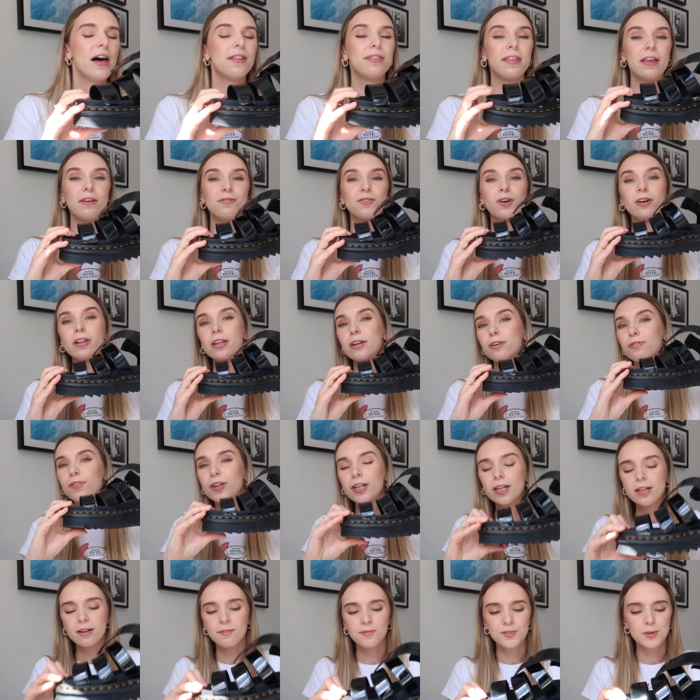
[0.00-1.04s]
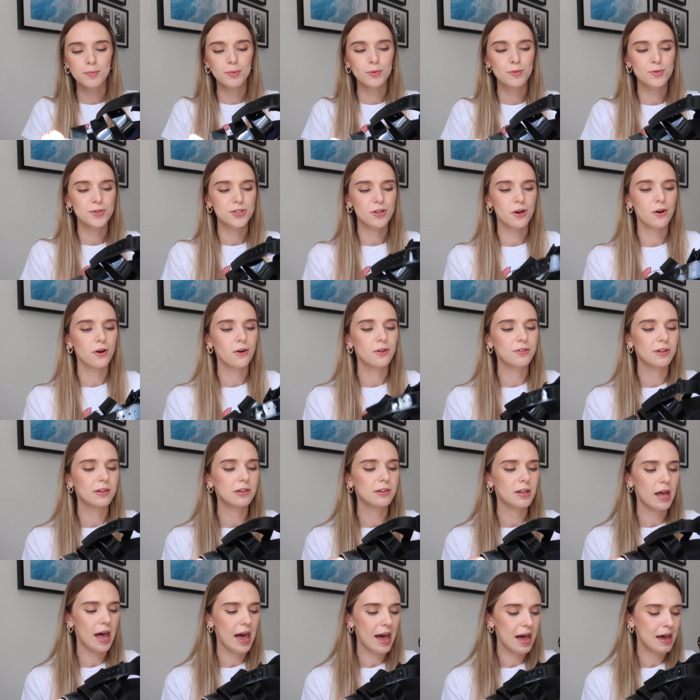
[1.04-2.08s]
They've got like a really comfortable sole.
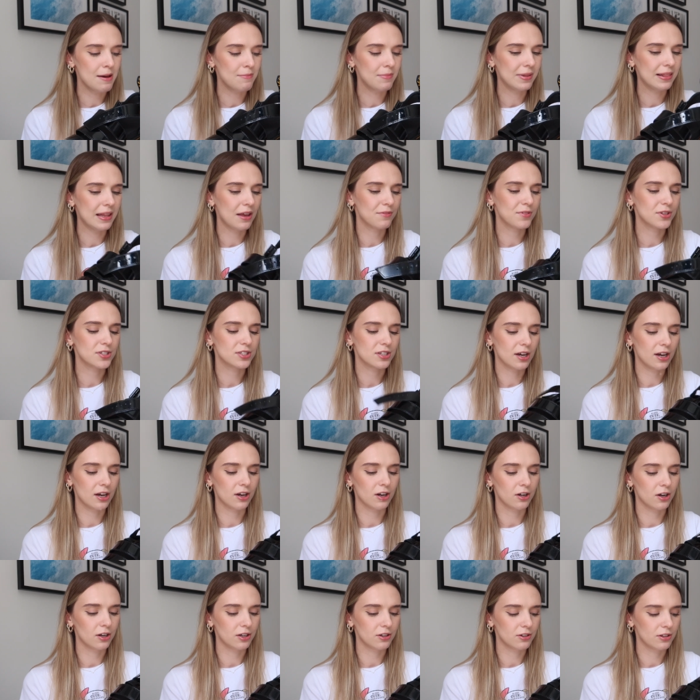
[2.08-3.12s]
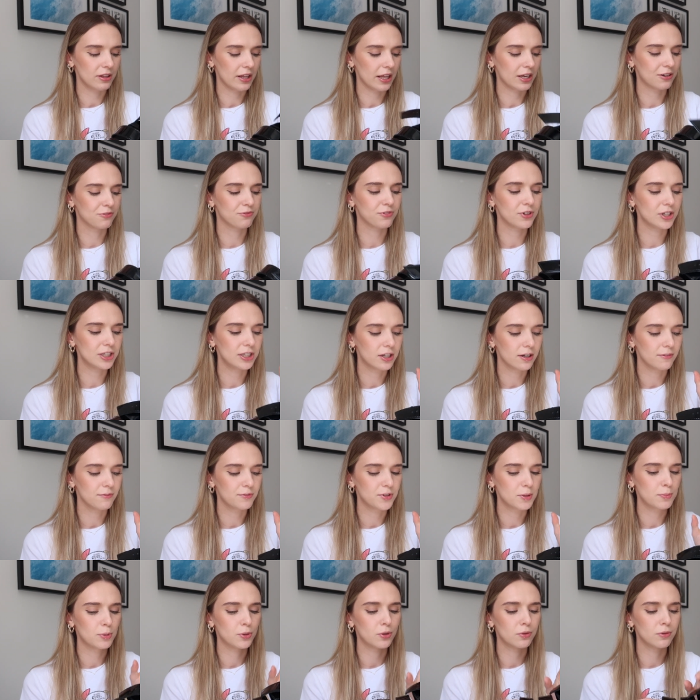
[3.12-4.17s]
The leathers are like really
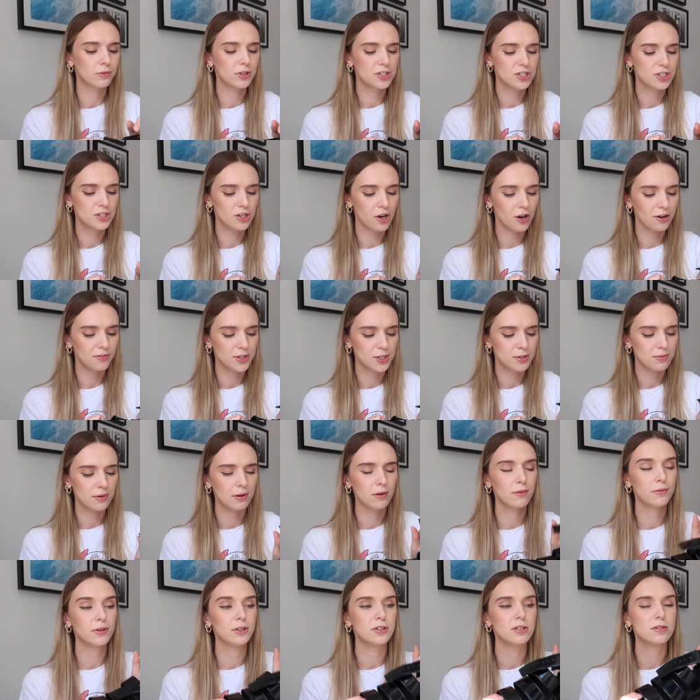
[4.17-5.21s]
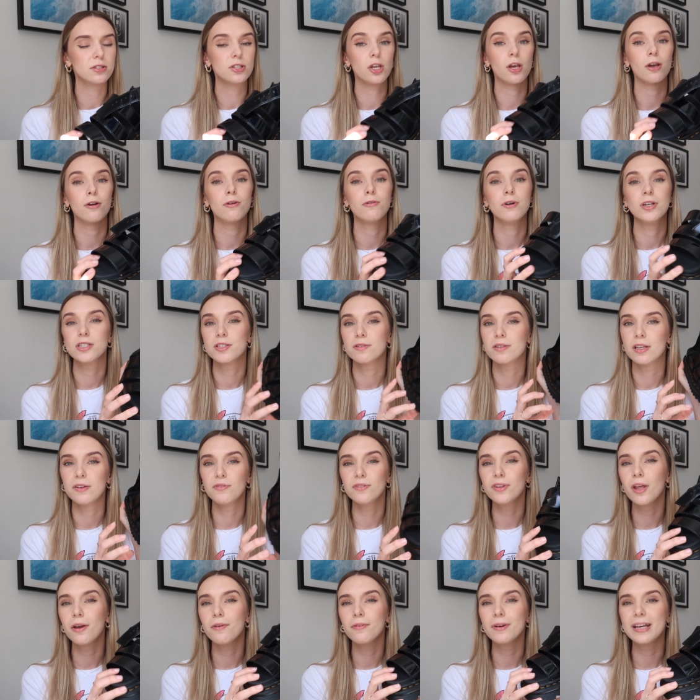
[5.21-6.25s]
comfortable, soft as well. So
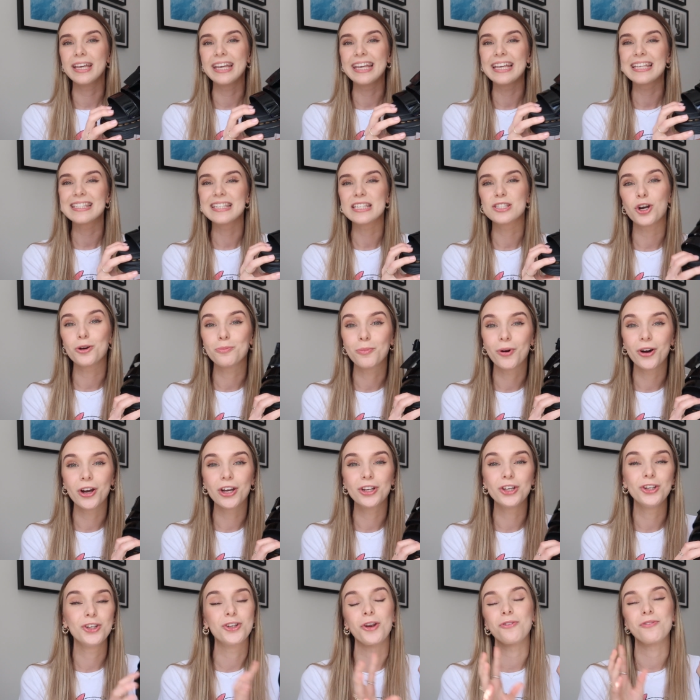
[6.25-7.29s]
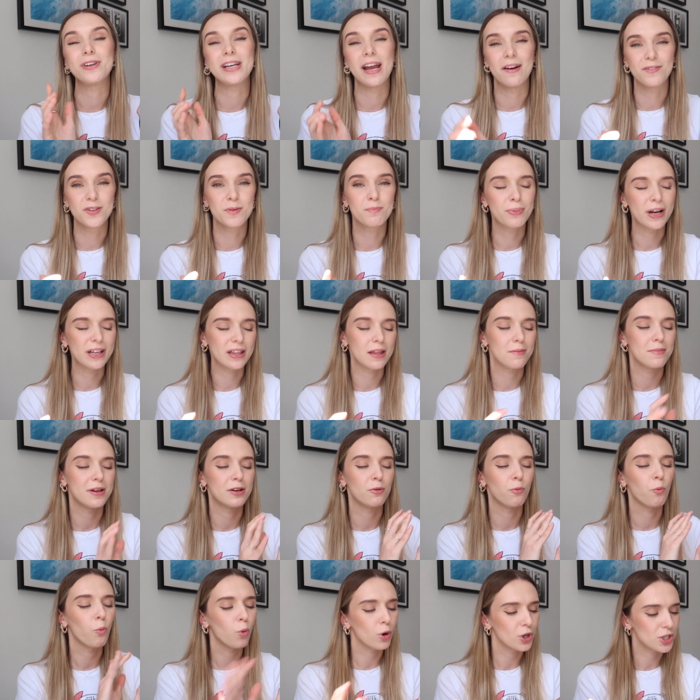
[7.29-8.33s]
even though it is a Doc Martin, you don't really have to break them
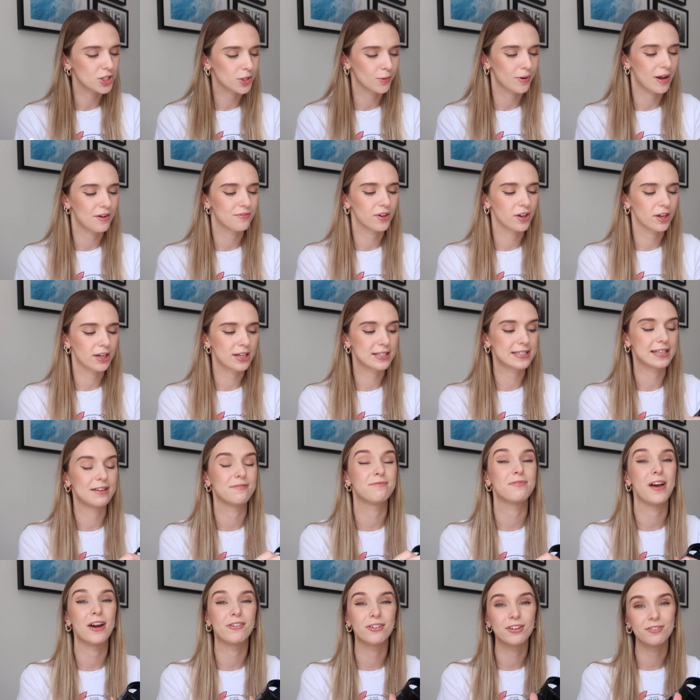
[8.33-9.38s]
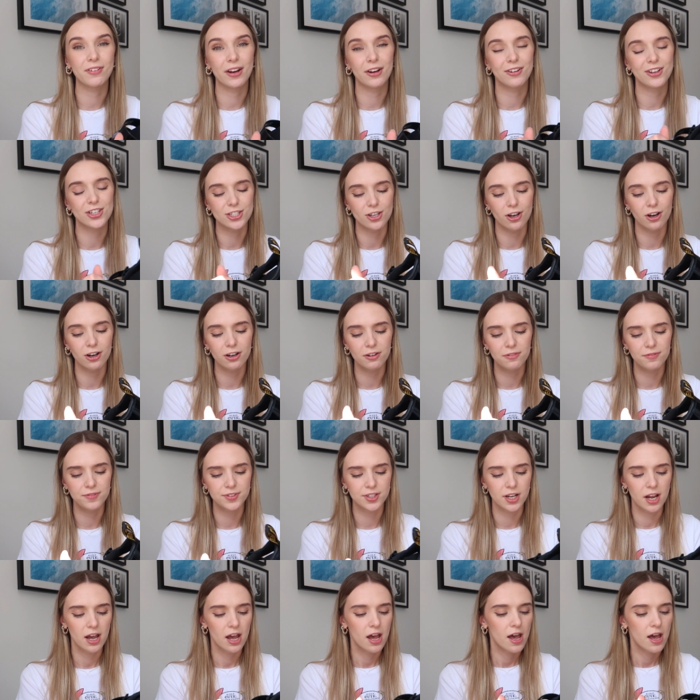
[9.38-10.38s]
in whatsoever because they're very, very soft.